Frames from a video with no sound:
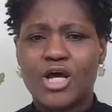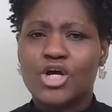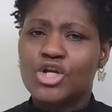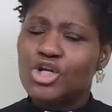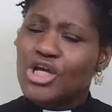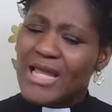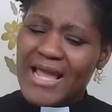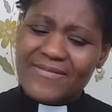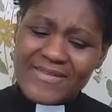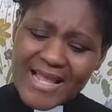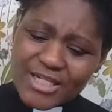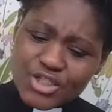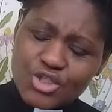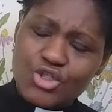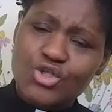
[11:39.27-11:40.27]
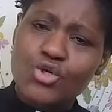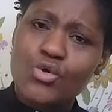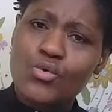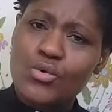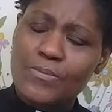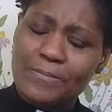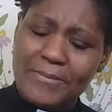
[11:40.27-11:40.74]
Look at that
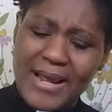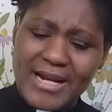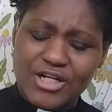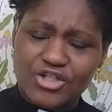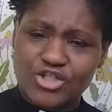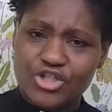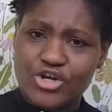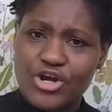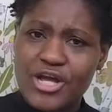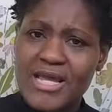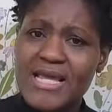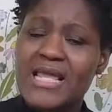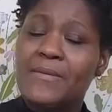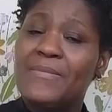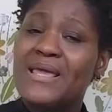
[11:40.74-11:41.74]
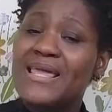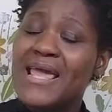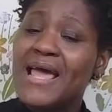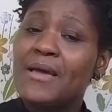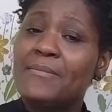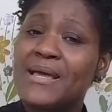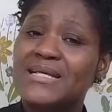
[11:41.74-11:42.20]
school manager. He
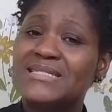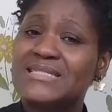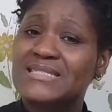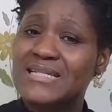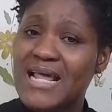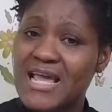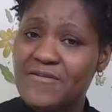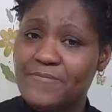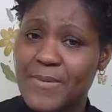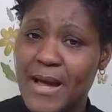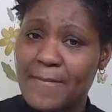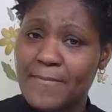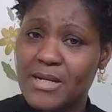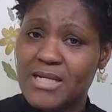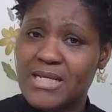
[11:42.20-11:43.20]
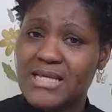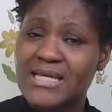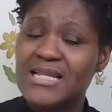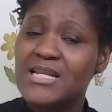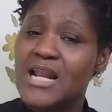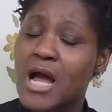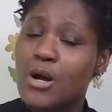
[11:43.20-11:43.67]
became enslaved by money.
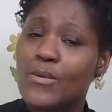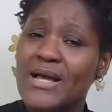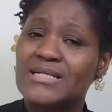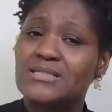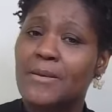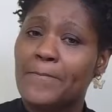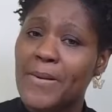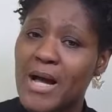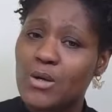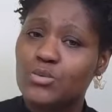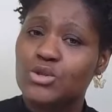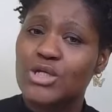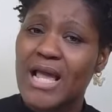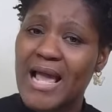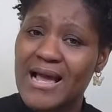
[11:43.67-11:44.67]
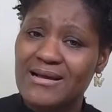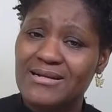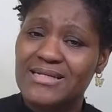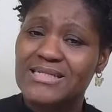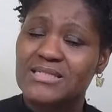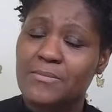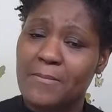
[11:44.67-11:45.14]
He now has the power to anger
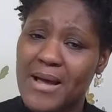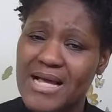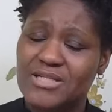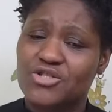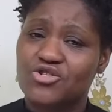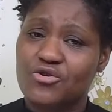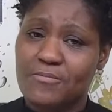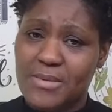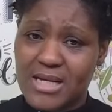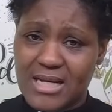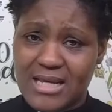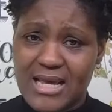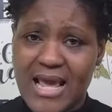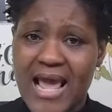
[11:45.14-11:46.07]
his master money.